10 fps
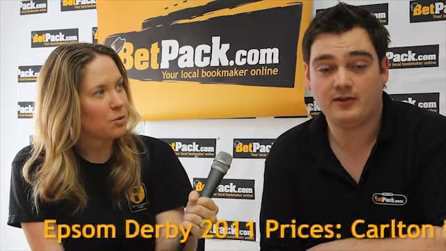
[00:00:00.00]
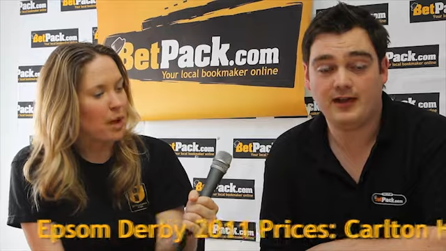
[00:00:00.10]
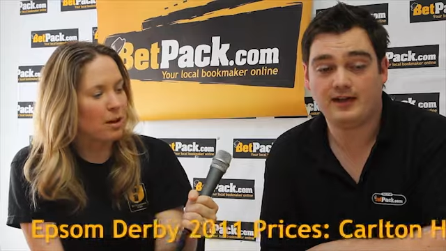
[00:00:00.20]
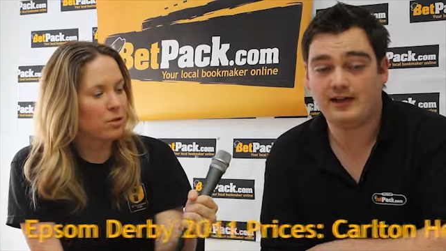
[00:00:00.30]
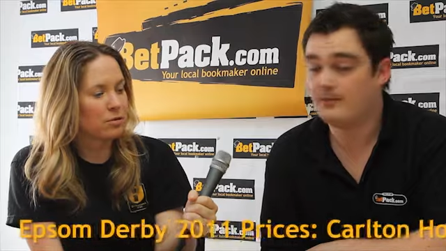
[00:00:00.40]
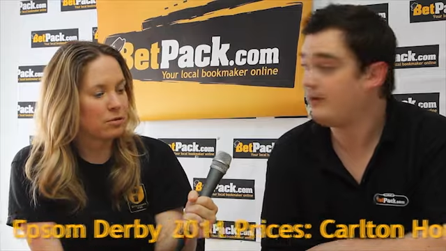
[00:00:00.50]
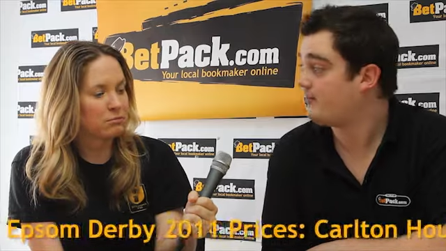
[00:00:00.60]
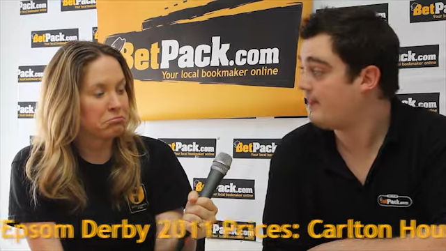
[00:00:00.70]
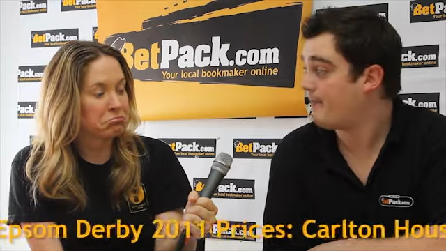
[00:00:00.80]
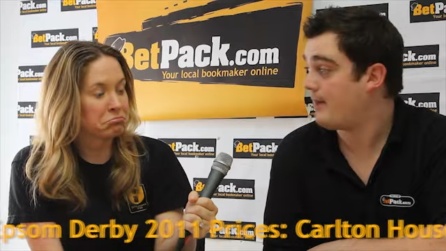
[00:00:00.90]
Speaker 1: had a little bit
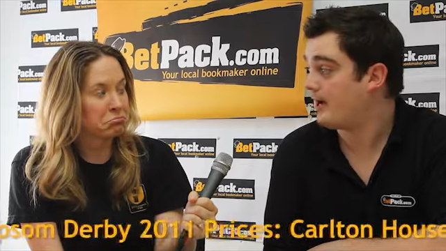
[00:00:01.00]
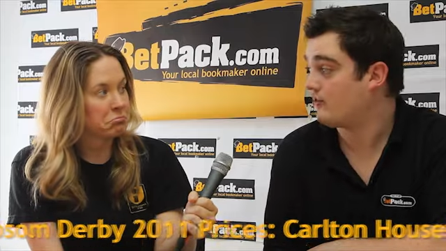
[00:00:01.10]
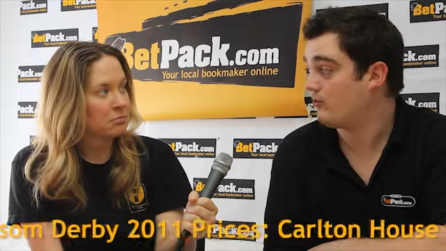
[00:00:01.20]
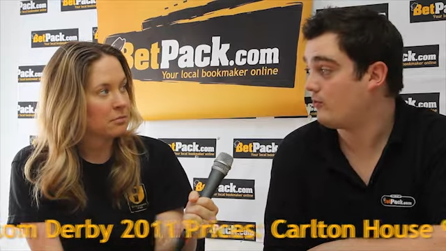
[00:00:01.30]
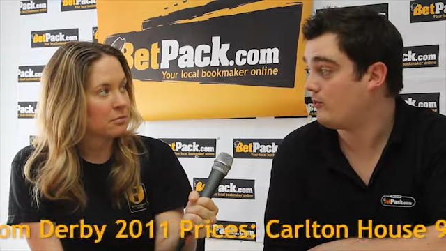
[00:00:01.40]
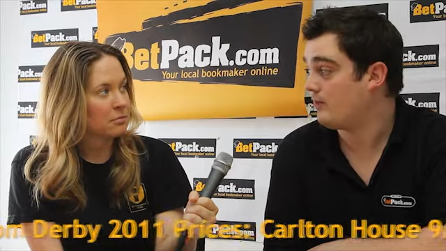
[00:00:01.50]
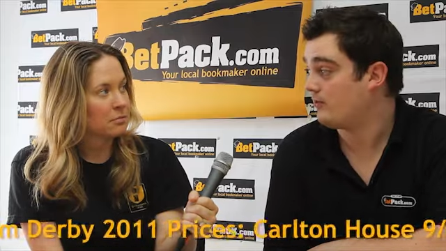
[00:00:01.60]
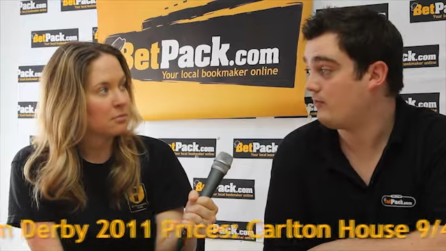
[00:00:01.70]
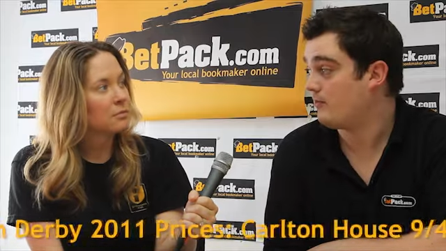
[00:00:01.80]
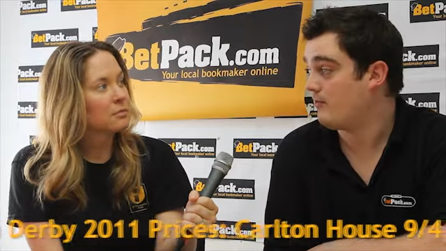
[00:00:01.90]
setback during the week,
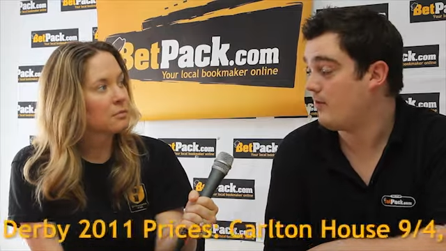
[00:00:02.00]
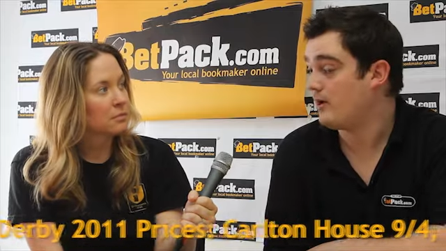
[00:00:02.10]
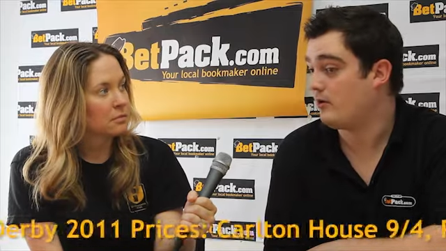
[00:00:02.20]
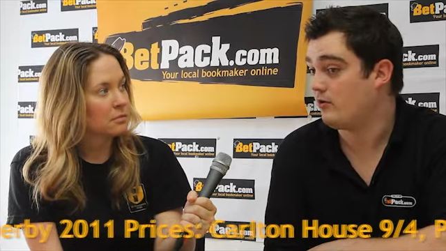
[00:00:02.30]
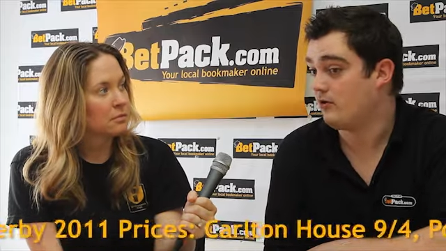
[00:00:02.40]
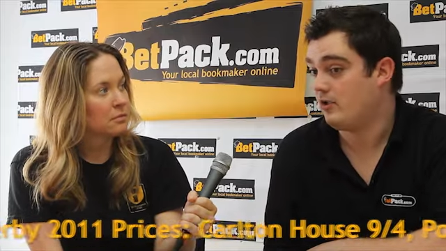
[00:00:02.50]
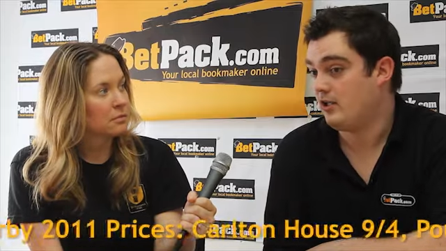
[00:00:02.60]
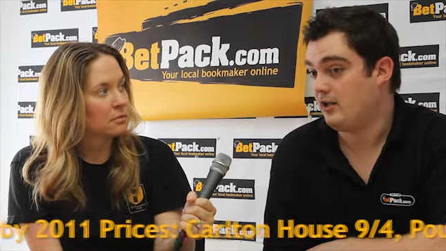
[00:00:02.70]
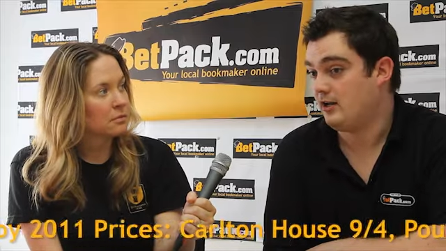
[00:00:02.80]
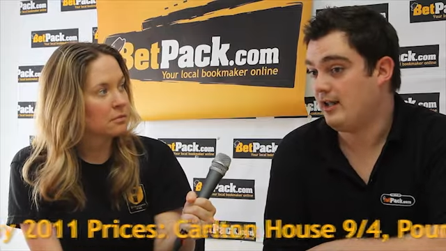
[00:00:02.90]
suffered a minor
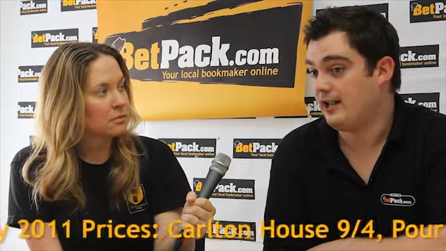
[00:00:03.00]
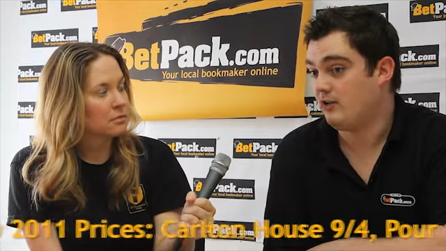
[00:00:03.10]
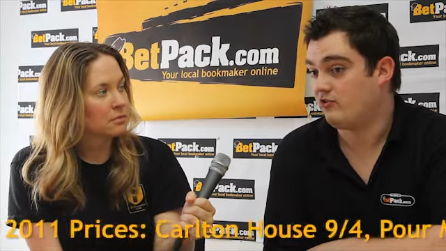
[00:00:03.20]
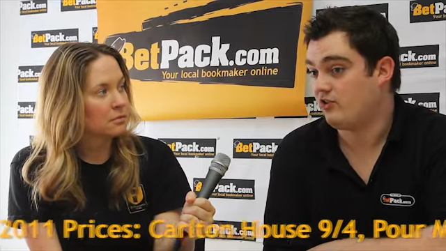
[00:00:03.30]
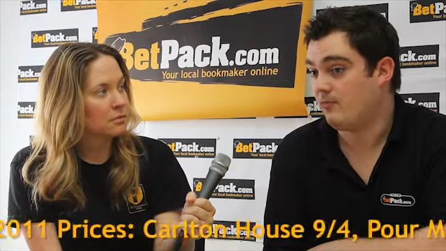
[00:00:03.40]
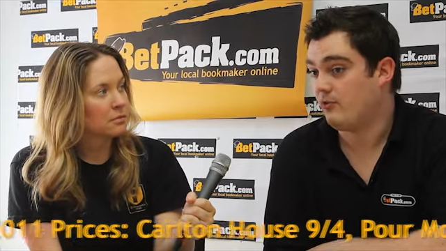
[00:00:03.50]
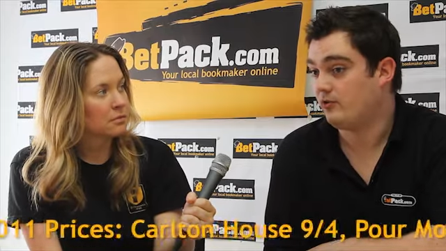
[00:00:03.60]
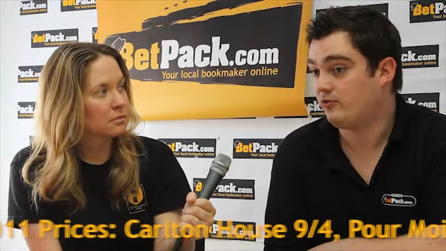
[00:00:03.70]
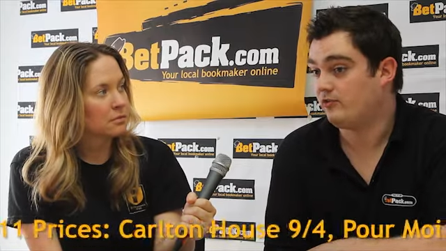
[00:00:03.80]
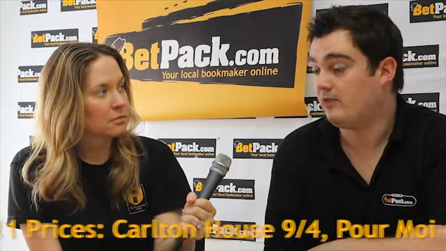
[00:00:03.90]
leg injury,
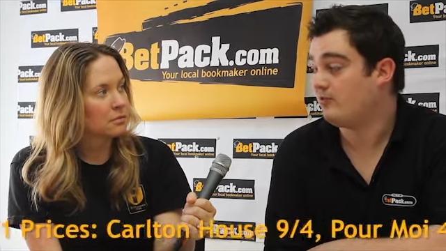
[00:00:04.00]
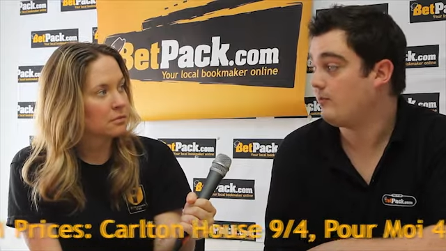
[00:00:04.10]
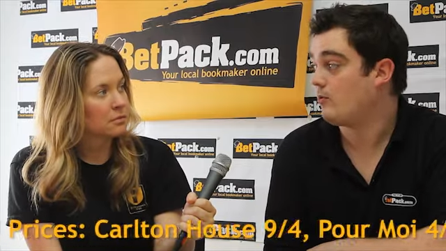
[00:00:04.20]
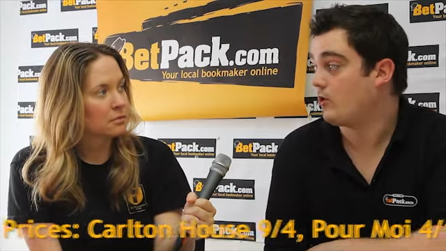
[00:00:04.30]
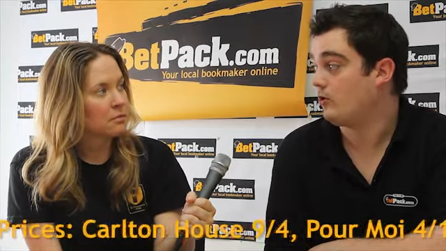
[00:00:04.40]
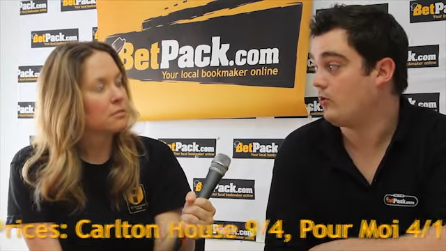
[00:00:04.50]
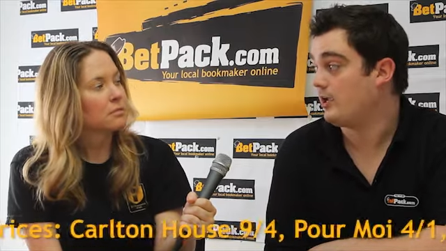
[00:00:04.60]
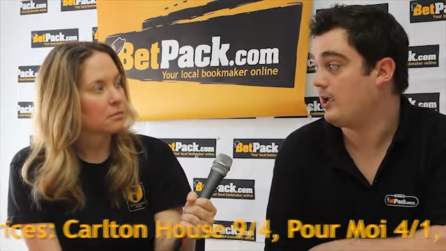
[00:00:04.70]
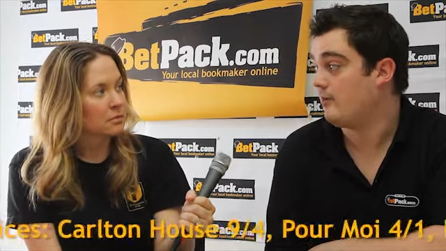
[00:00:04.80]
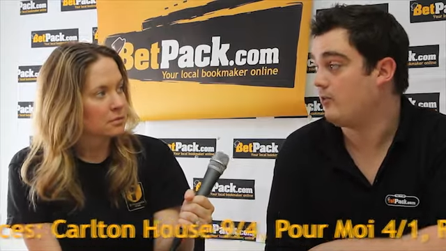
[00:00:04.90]
but seems to be working
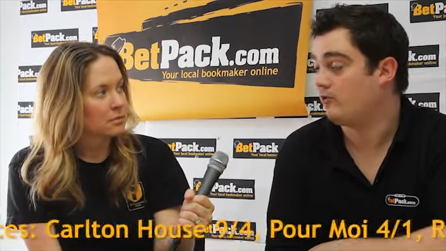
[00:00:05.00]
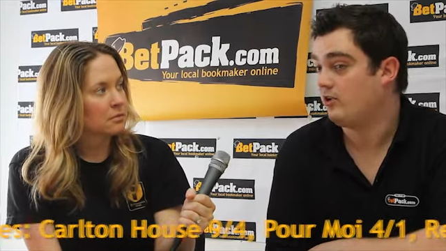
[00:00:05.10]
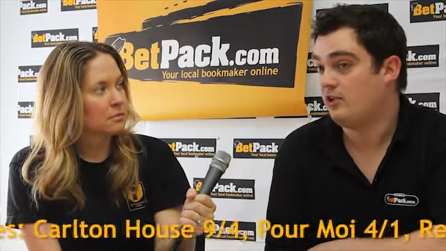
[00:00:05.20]
okay. But